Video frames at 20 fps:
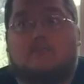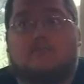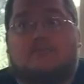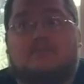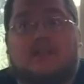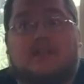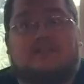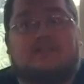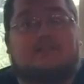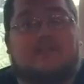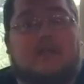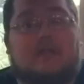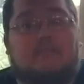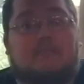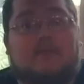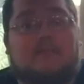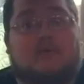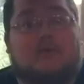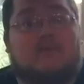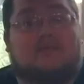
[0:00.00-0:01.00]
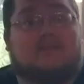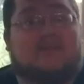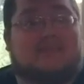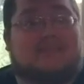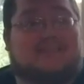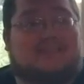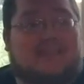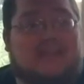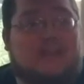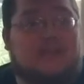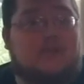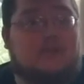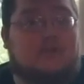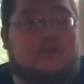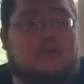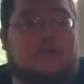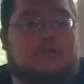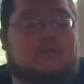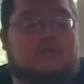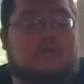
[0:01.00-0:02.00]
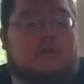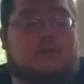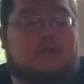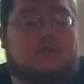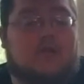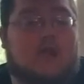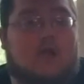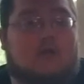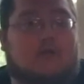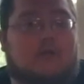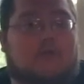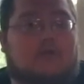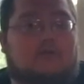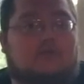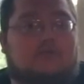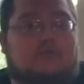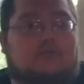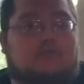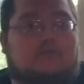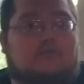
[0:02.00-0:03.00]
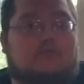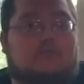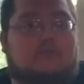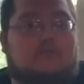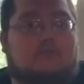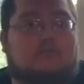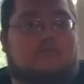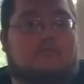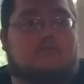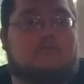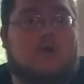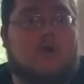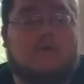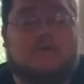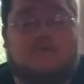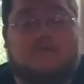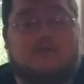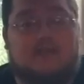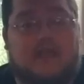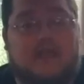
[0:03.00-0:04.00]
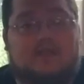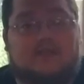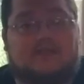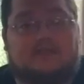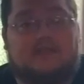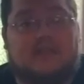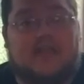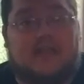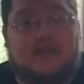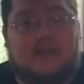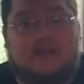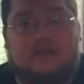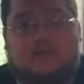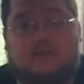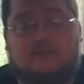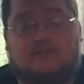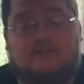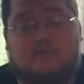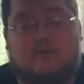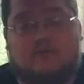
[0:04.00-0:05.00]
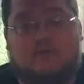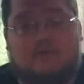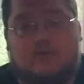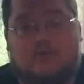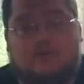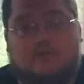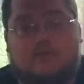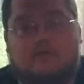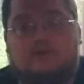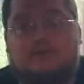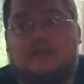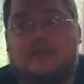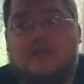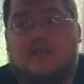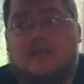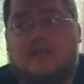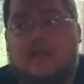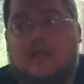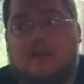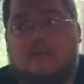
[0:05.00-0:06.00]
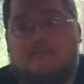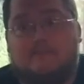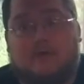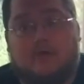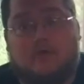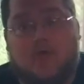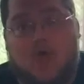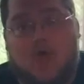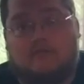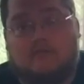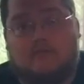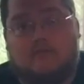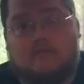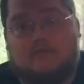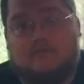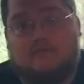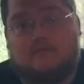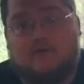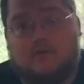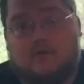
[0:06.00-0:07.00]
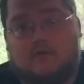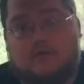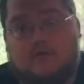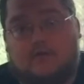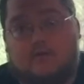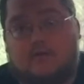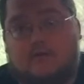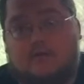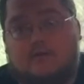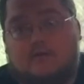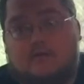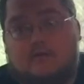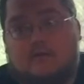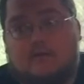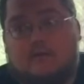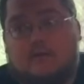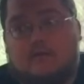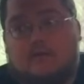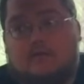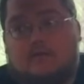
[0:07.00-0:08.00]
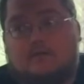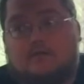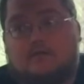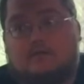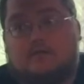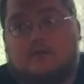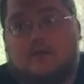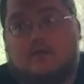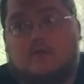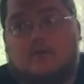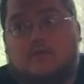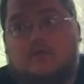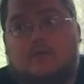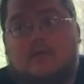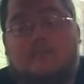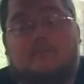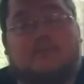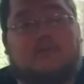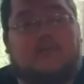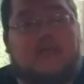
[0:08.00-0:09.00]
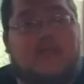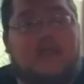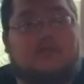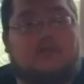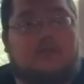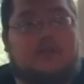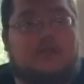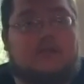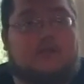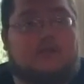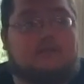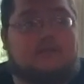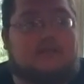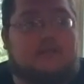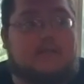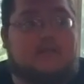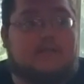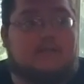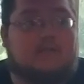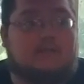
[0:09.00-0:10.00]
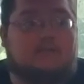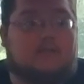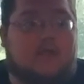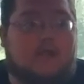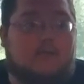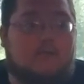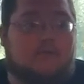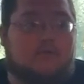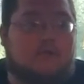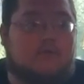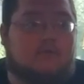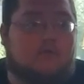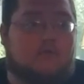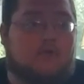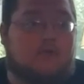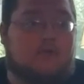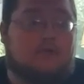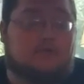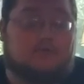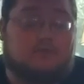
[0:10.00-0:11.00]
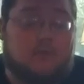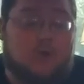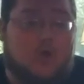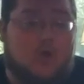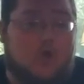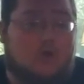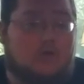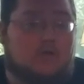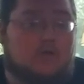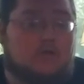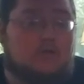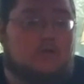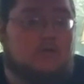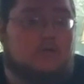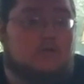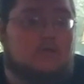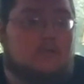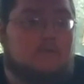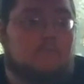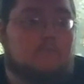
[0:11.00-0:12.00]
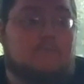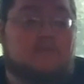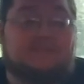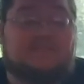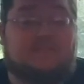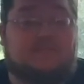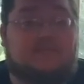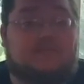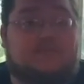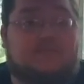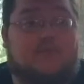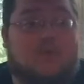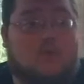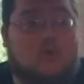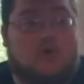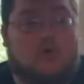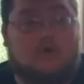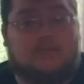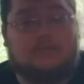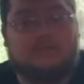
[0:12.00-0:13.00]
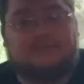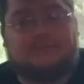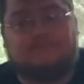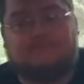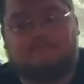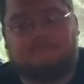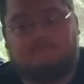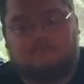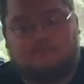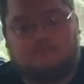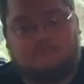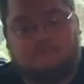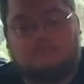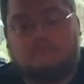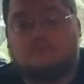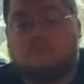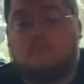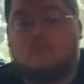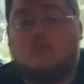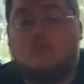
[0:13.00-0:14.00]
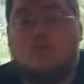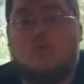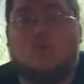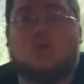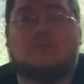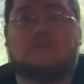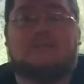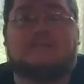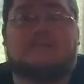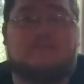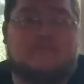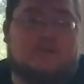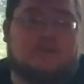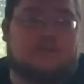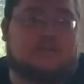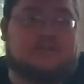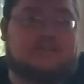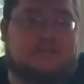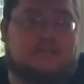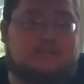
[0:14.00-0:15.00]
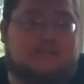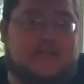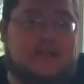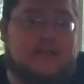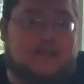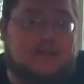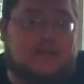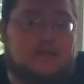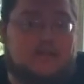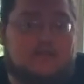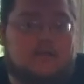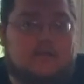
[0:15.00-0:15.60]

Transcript: Since then, people have continued to acknowledge Marvel the End as canon to the rest of the Marvel Universe and build off of it further. So the implication here is that either Tom Brevoort is wrong, misinformed, or his information is outdated.